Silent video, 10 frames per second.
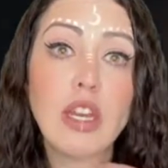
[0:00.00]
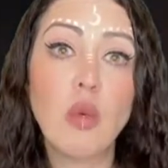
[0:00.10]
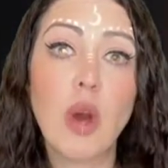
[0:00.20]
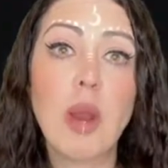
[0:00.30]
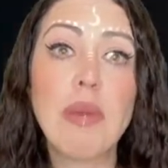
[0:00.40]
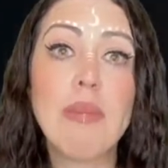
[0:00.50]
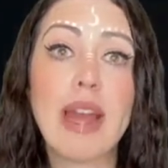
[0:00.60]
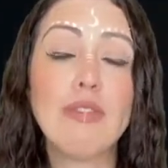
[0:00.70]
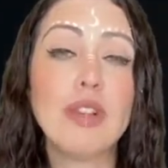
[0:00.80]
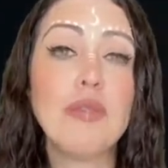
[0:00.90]
want to be
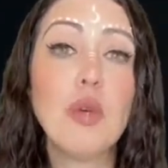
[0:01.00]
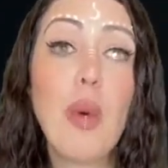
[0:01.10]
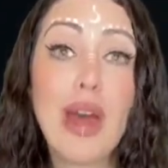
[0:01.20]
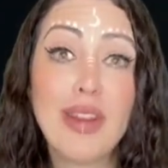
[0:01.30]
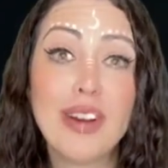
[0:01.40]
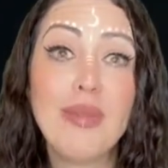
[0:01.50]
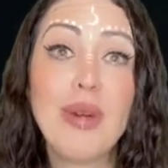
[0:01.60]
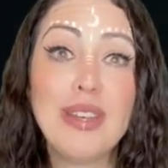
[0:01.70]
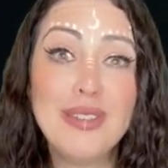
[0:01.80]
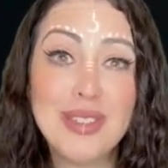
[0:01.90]
mindful of the weather.
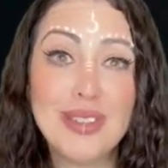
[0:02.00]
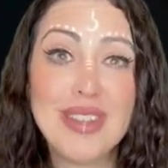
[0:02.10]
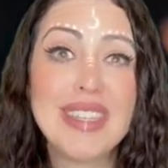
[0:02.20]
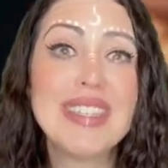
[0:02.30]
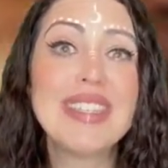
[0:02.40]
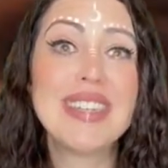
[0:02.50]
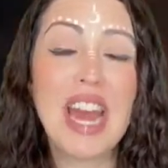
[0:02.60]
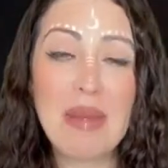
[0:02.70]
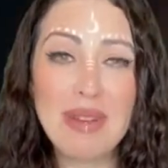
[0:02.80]
When you do this, time it